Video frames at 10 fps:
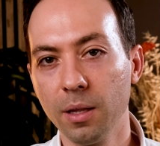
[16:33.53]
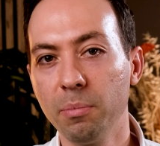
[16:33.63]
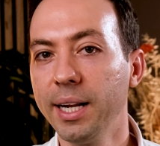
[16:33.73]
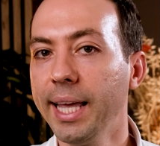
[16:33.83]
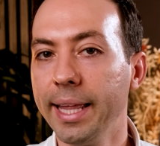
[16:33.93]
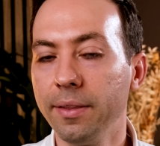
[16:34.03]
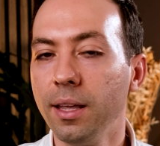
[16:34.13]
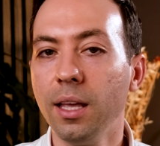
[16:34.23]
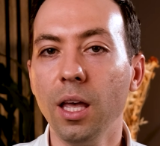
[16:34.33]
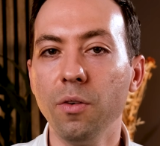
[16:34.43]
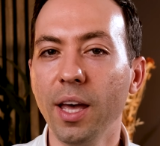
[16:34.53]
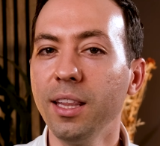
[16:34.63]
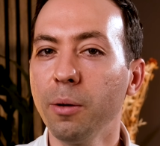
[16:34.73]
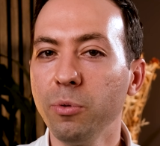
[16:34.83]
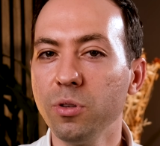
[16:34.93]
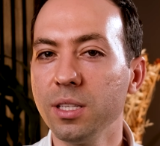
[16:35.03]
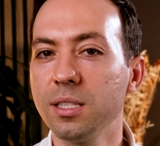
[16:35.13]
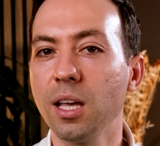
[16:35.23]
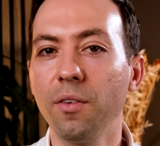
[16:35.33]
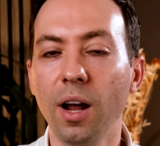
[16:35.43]
But again, if you end up using
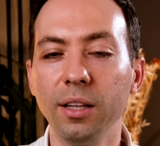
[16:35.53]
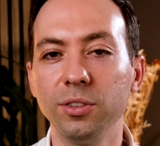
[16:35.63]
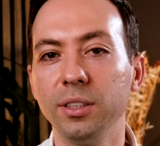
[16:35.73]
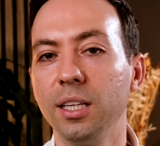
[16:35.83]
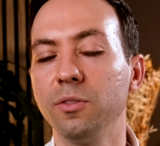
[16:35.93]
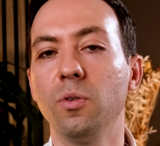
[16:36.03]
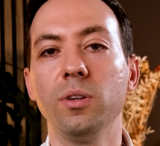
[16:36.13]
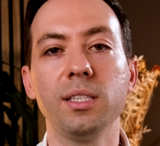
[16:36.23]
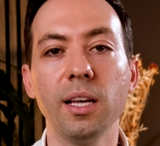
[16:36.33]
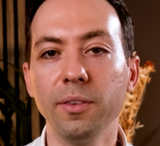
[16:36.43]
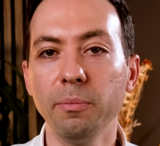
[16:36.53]
747